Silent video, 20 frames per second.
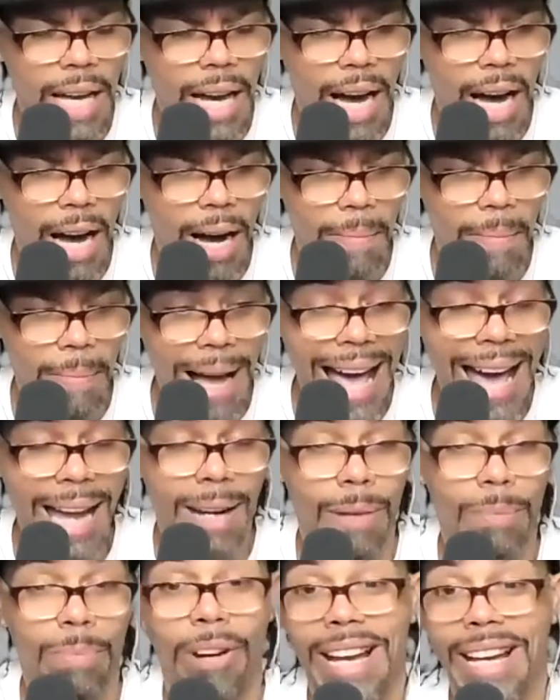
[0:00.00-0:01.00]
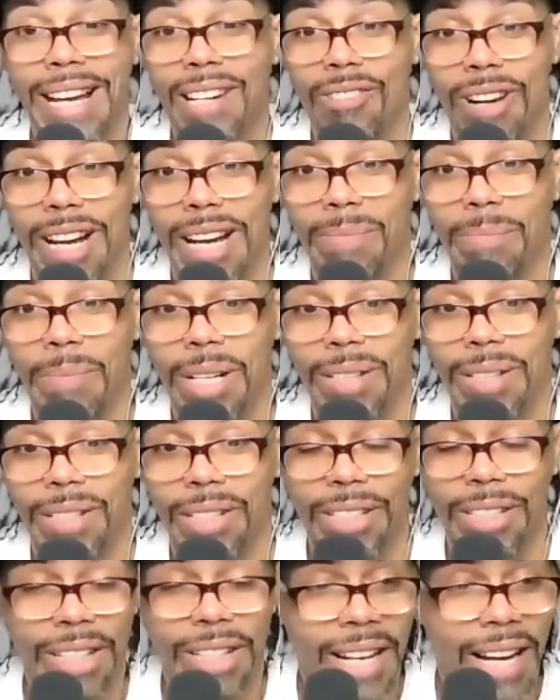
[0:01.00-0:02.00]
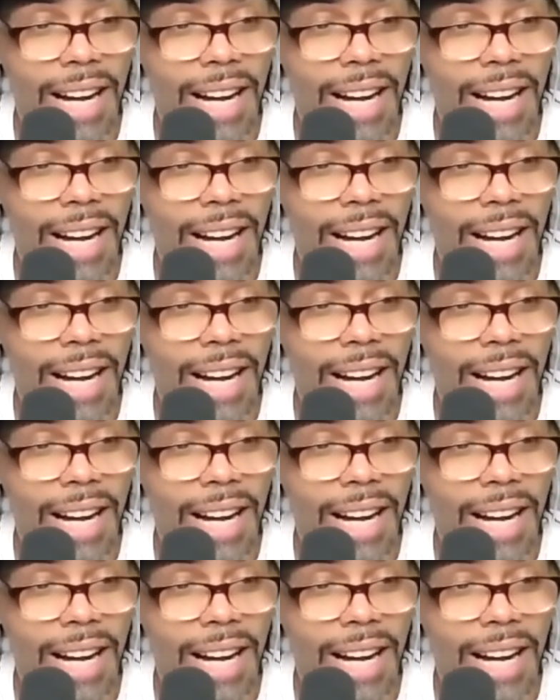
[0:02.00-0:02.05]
I had a praying grandmother